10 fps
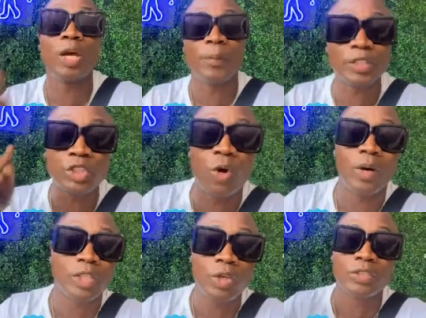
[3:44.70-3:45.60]
JPS don't
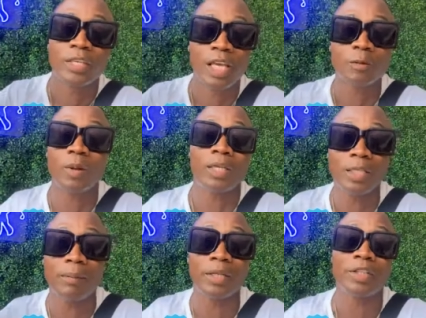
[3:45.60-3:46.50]
want to use the gas
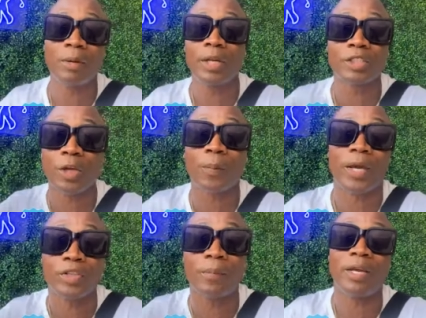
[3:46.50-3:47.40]
plant in Montego Bay to
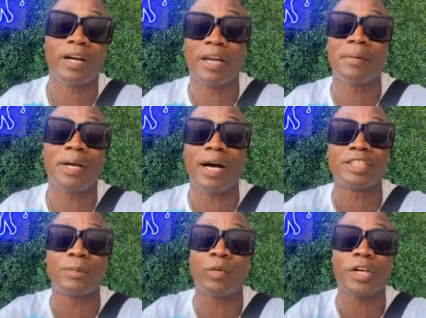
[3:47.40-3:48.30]
supply Jamaica again
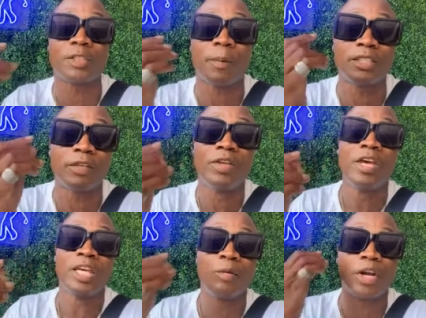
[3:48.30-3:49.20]
because it's more expensive.
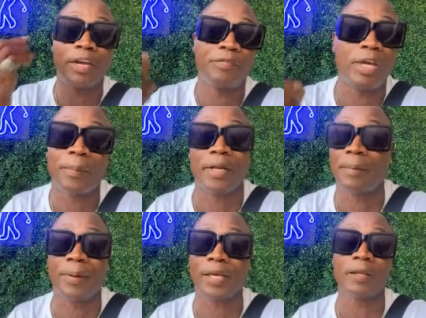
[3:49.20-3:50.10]
It's more hefty upon
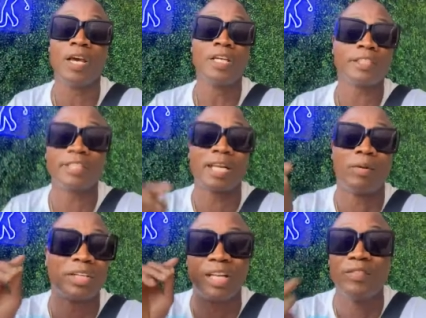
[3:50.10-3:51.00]
their pocket. So it's not
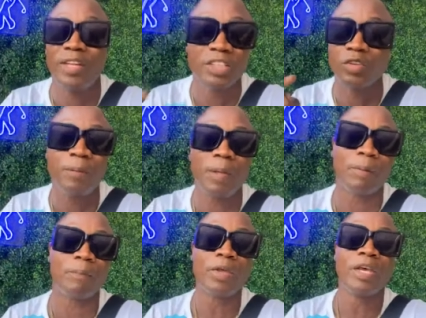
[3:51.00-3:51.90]
about convenience to the
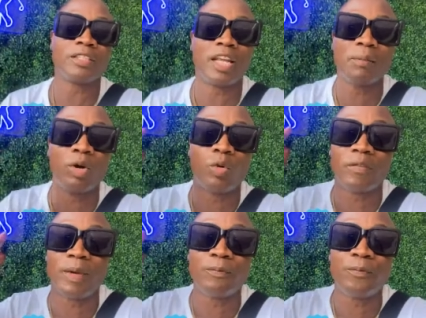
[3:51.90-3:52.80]
people. It's not about
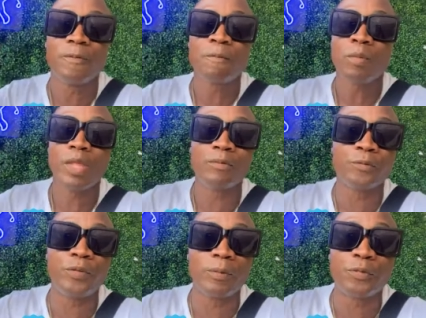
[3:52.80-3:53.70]
what them
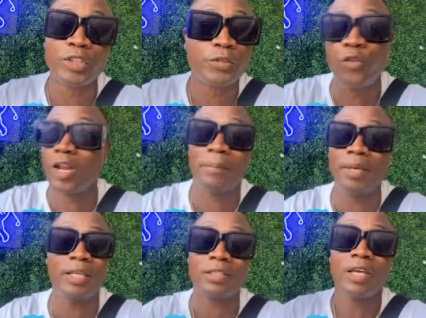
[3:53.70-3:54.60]
them them fridge full of
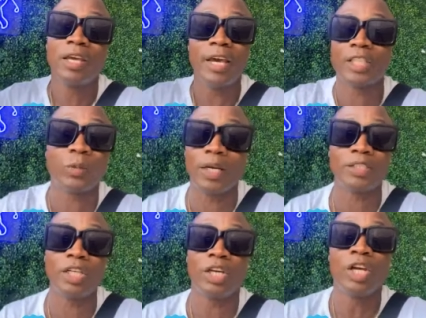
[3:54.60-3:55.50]
meat,
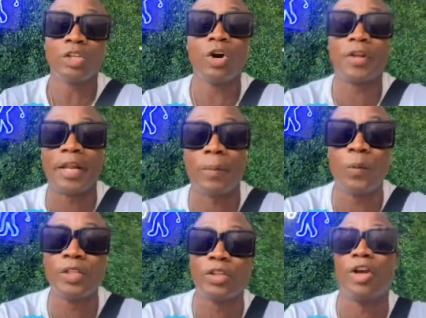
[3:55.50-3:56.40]
XYZ. Now that
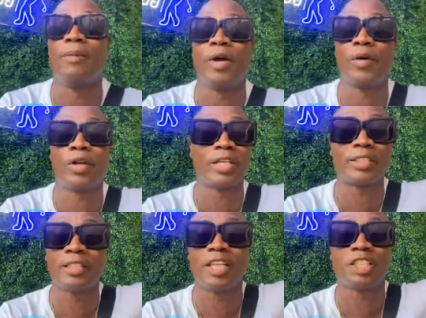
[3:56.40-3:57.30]
them wind turbine on a
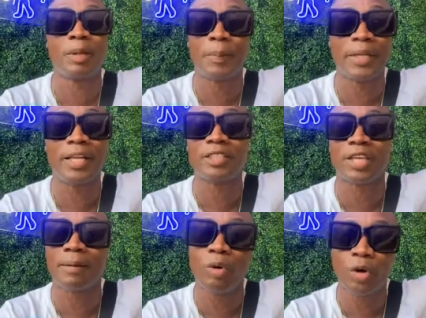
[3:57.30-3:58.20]
St. Elizabeth for the
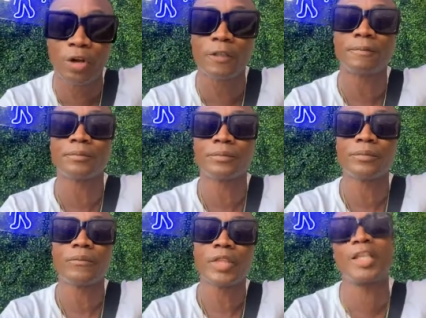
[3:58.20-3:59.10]
hillside blow them.
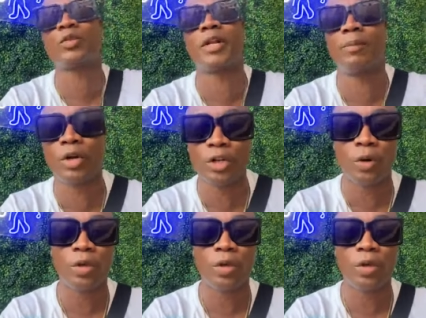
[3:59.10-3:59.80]
Guess what they're more